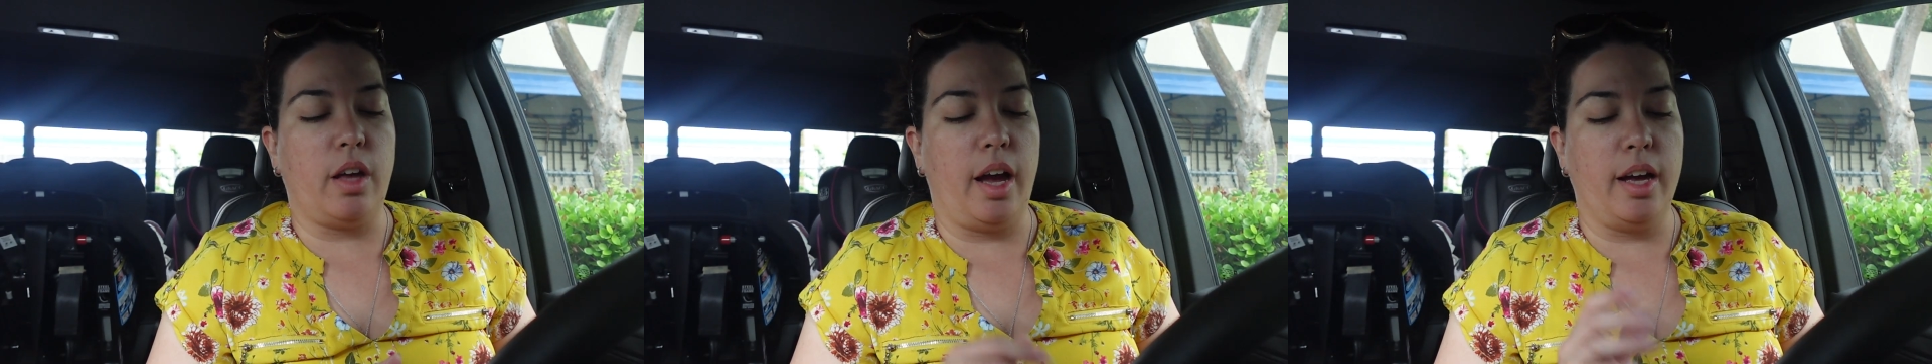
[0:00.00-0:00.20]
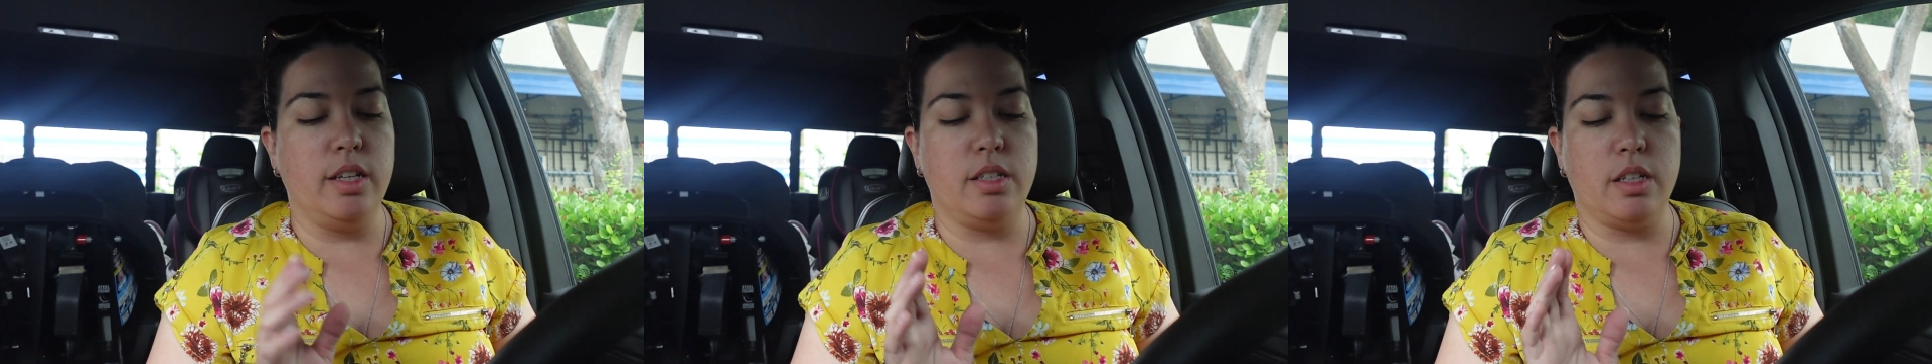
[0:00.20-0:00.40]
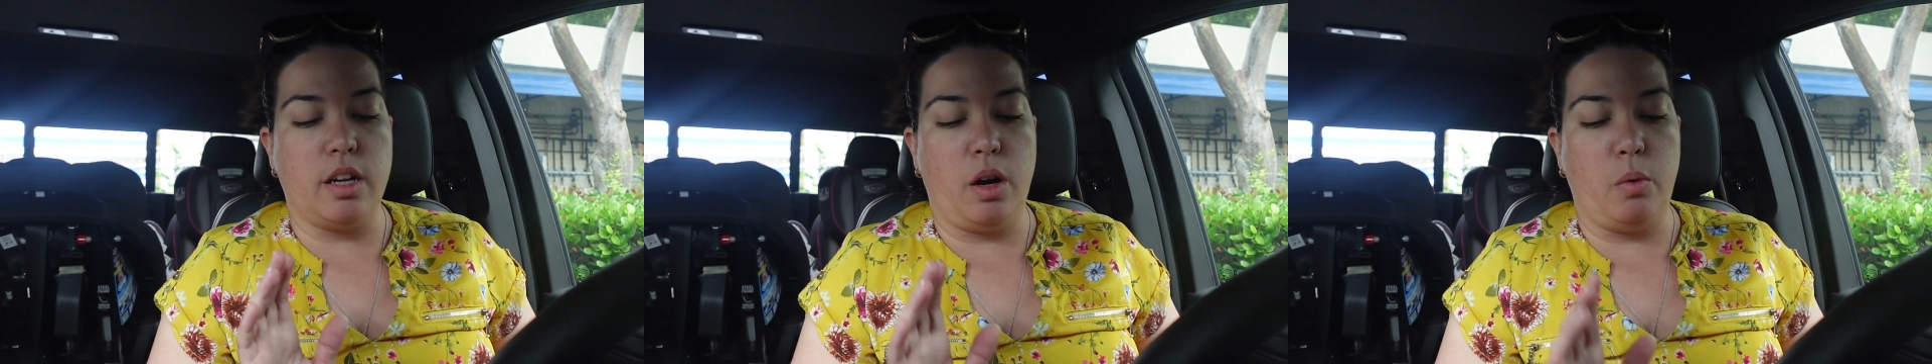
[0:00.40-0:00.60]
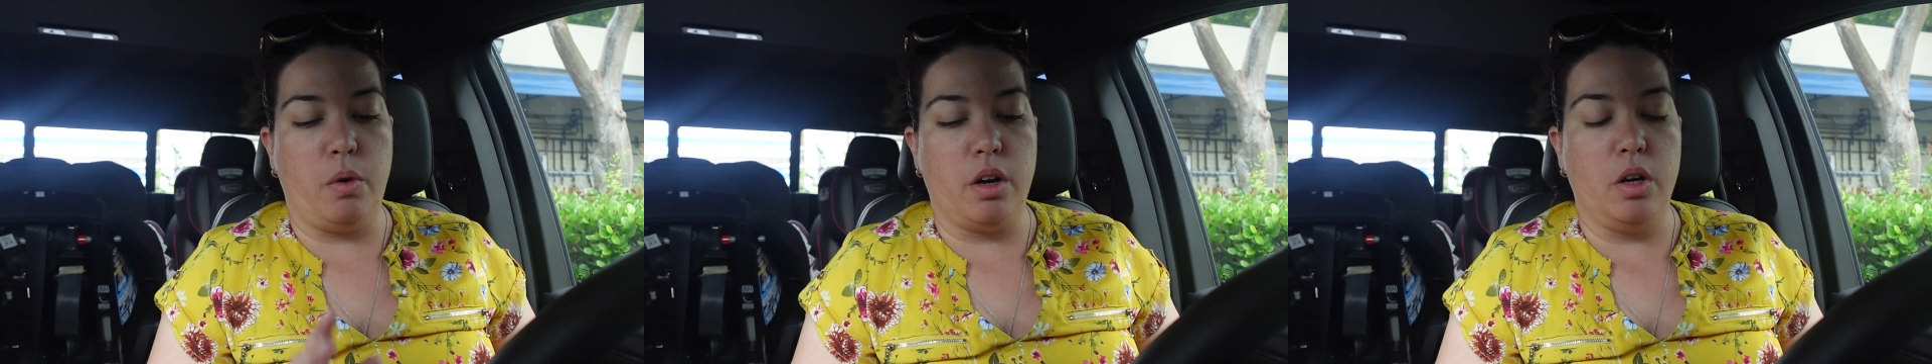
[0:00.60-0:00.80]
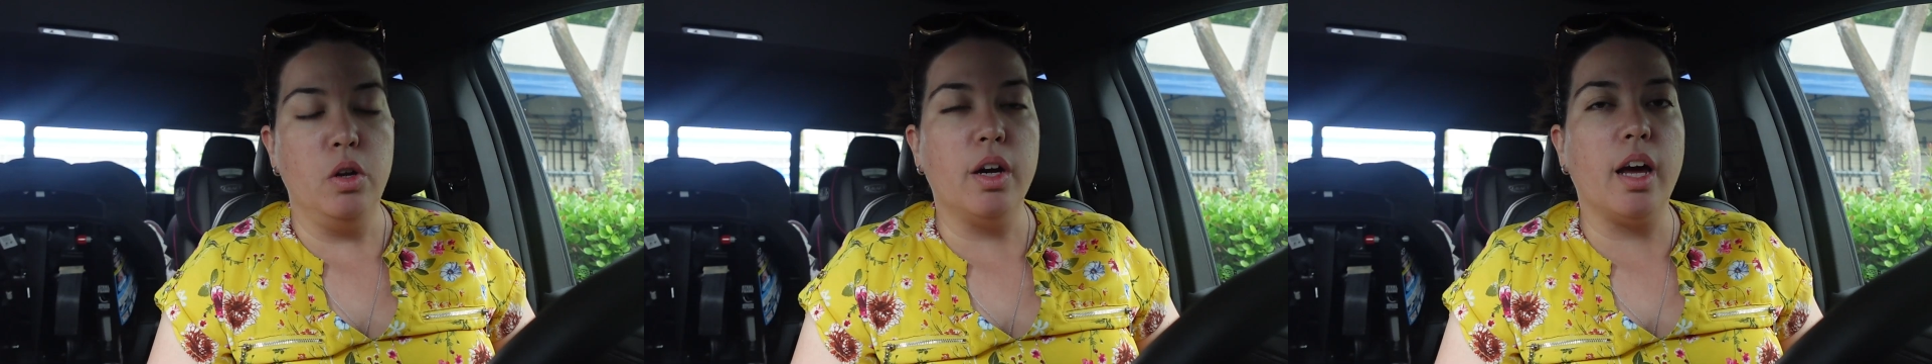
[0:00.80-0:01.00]
I did not
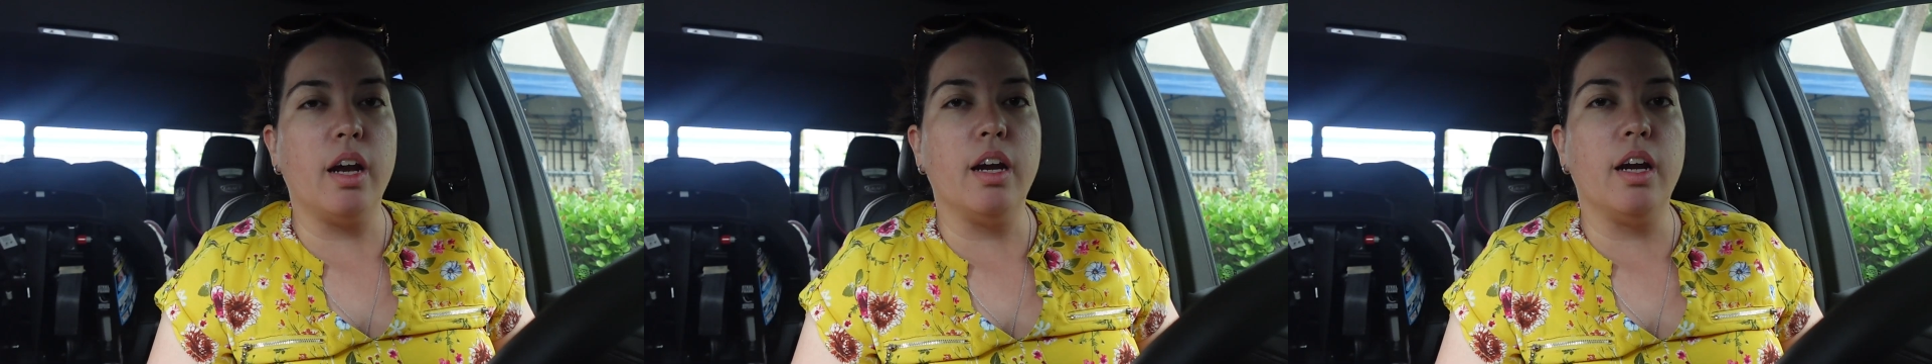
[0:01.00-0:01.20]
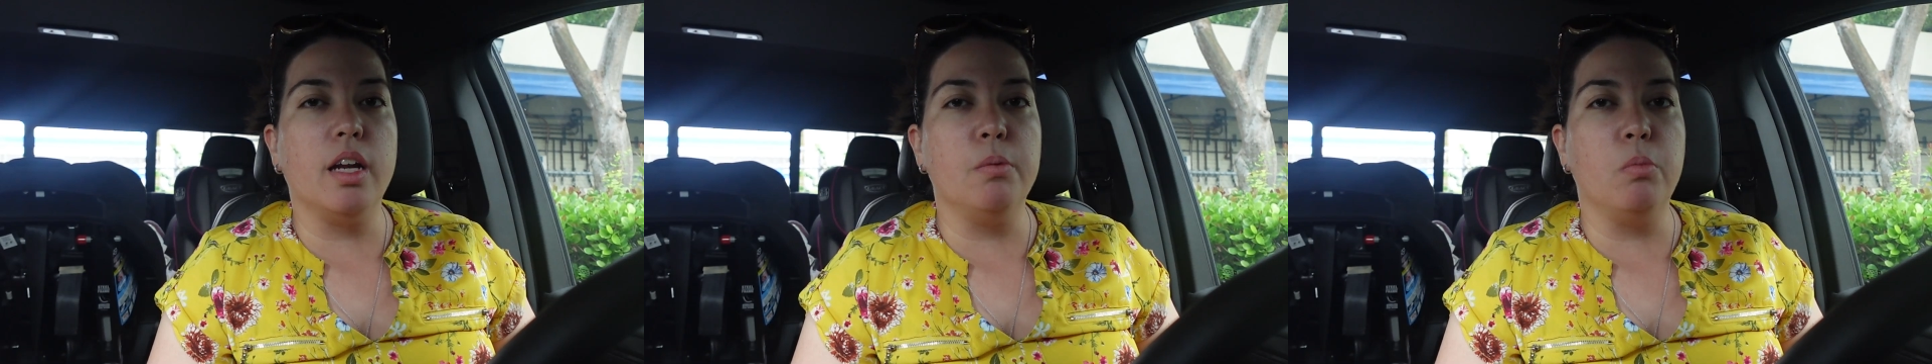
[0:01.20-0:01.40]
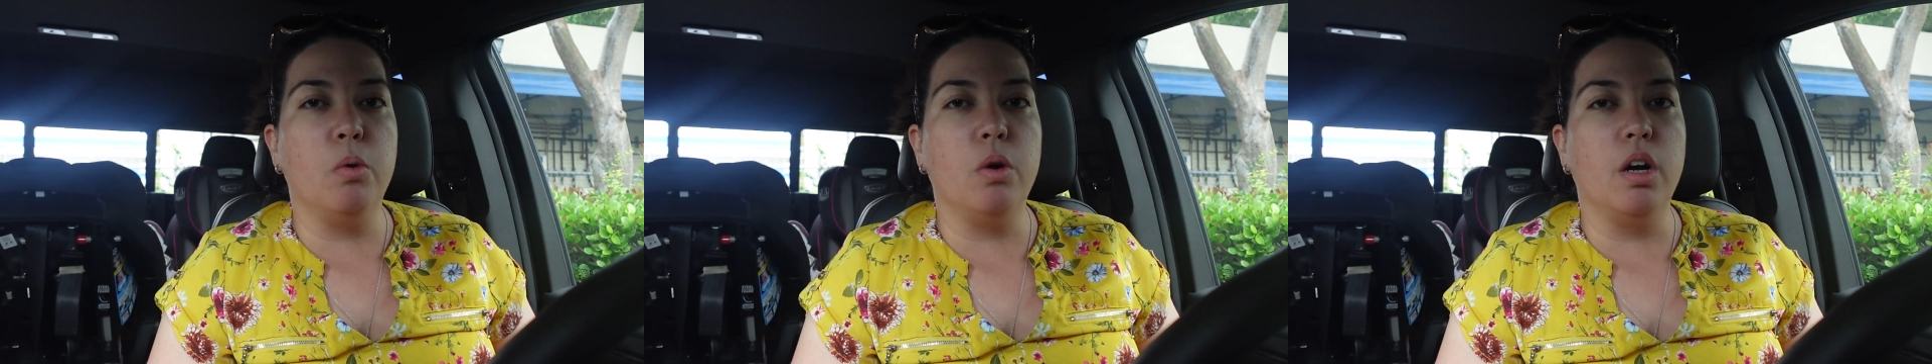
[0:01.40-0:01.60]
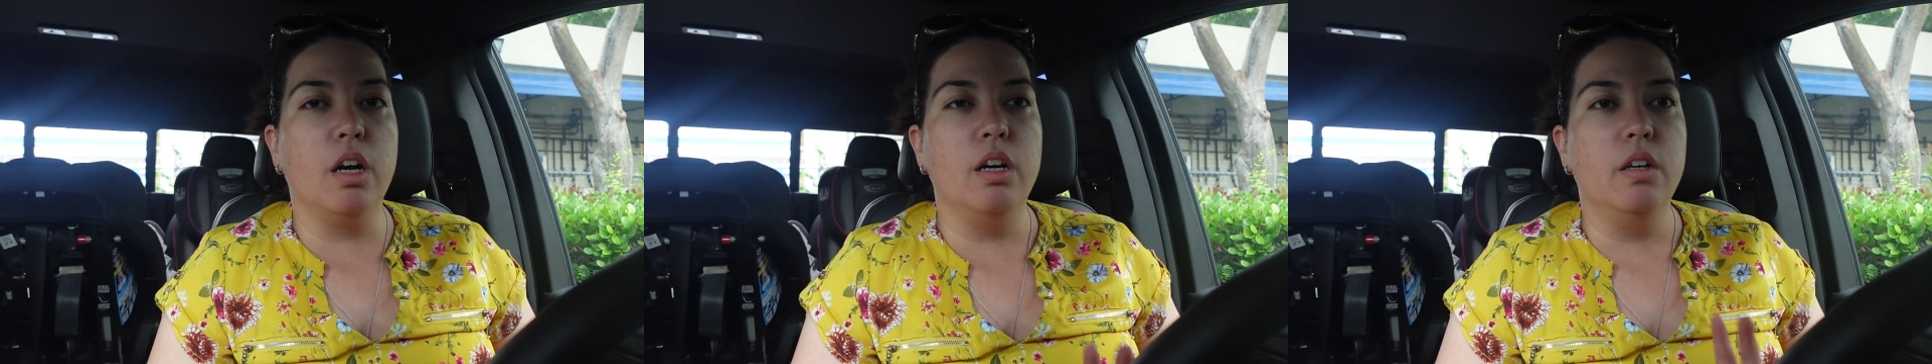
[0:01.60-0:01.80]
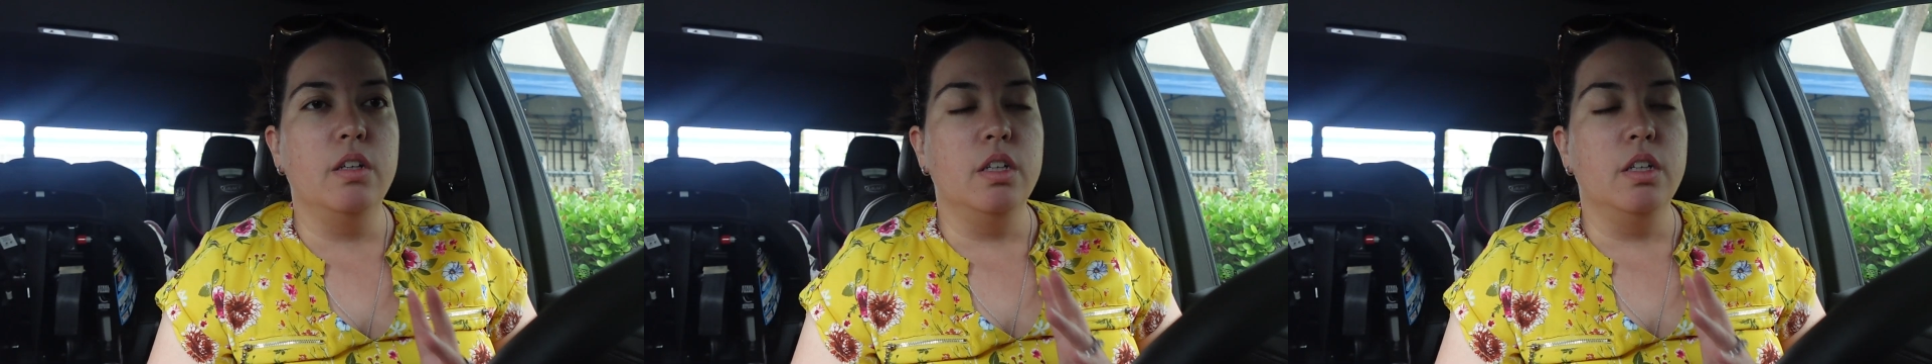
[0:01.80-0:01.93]
want to look at it anymore,